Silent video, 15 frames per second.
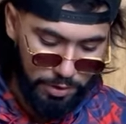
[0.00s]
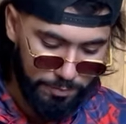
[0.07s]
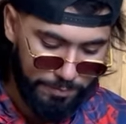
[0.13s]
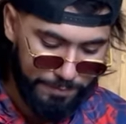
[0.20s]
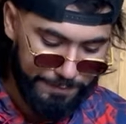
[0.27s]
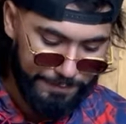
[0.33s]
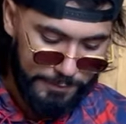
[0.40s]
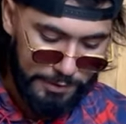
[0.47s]
up.
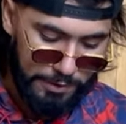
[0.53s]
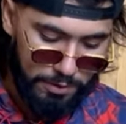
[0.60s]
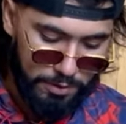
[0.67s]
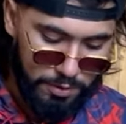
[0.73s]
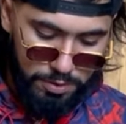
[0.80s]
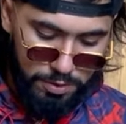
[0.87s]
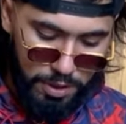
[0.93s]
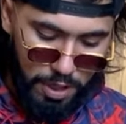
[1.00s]

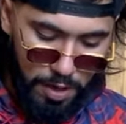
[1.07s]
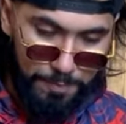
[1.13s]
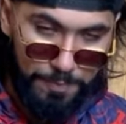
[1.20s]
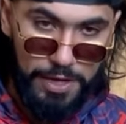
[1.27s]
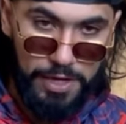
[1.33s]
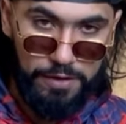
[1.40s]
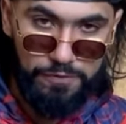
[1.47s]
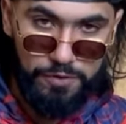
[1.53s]
You can't
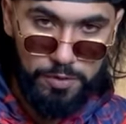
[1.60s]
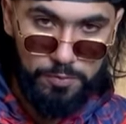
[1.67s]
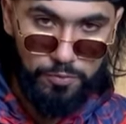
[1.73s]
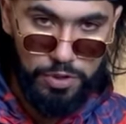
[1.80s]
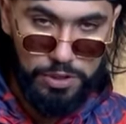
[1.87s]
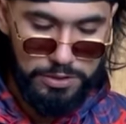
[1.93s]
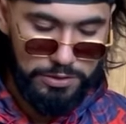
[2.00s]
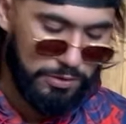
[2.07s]
pay for them
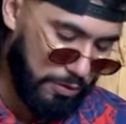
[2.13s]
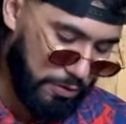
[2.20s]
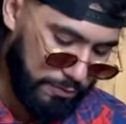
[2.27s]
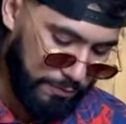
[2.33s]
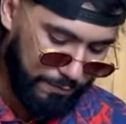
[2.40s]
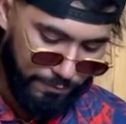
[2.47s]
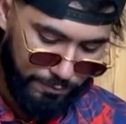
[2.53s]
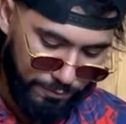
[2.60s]
records though.
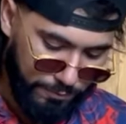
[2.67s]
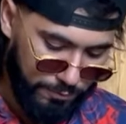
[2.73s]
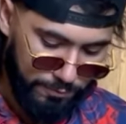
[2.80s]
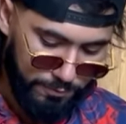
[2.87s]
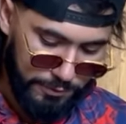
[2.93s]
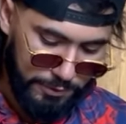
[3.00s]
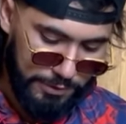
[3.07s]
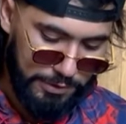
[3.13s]

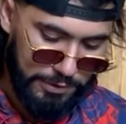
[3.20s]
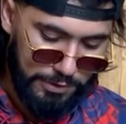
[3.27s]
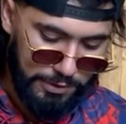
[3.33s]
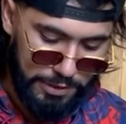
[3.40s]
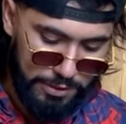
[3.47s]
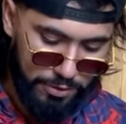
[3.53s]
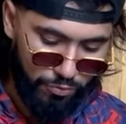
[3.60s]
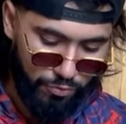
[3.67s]

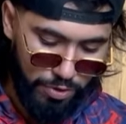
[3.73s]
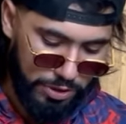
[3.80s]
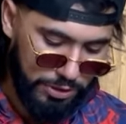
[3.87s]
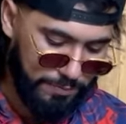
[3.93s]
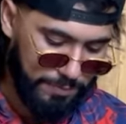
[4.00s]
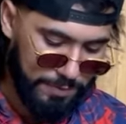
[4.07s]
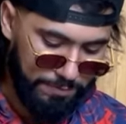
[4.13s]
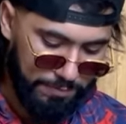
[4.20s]
Let the
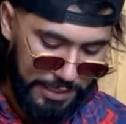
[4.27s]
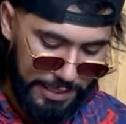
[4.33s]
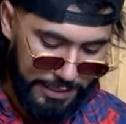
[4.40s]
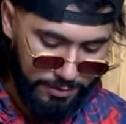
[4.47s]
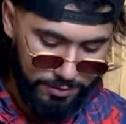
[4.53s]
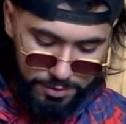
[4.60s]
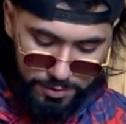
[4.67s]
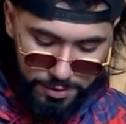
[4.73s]
records be
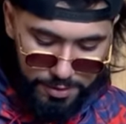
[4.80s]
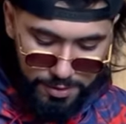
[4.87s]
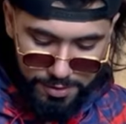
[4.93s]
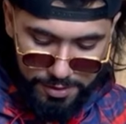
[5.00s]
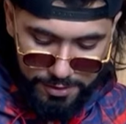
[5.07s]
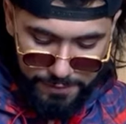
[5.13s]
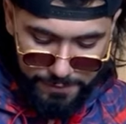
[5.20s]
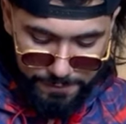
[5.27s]
played.
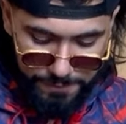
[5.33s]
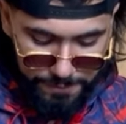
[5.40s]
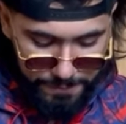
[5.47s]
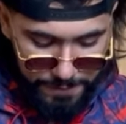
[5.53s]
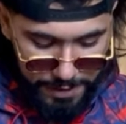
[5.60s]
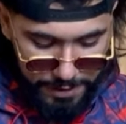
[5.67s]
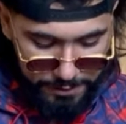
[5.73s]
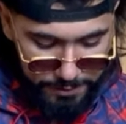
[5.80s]

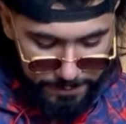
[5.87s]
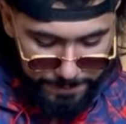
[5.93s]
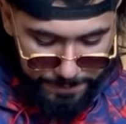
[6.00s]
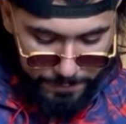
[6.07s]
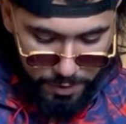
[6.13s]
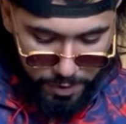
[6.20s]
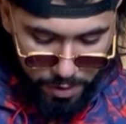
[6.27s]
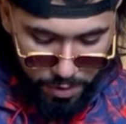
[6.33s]

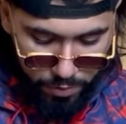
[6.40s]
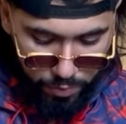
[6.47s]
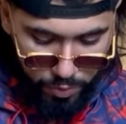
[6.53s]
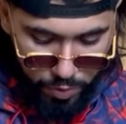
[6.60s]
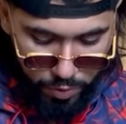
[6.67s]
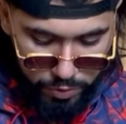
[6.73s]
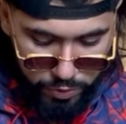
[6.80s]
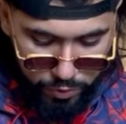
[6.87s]
Phantom, a
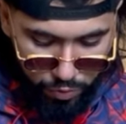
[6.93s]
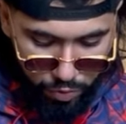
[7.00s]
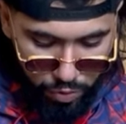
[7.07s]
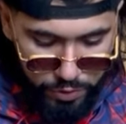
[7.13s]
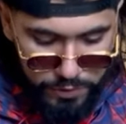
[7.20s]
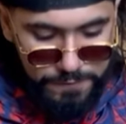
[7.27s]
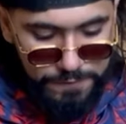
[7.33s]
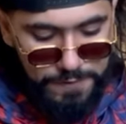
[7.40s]
Rolls
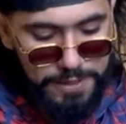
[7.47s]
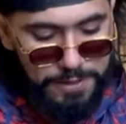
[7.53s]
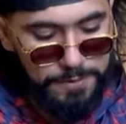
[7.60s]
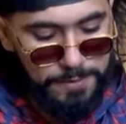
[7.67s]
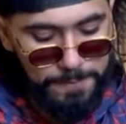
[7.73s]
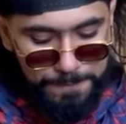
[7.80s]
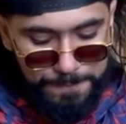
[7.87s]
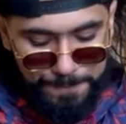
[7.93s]
Royce Phantom.